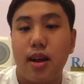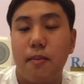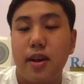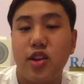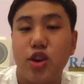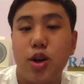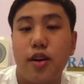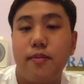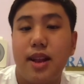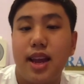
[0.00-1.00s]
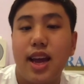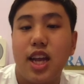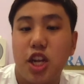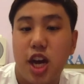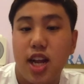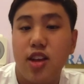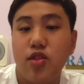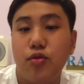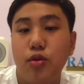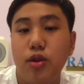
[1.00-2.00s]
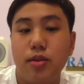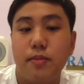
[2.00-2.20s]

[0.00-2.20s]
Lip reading: a mixture of Malay and Chinese food,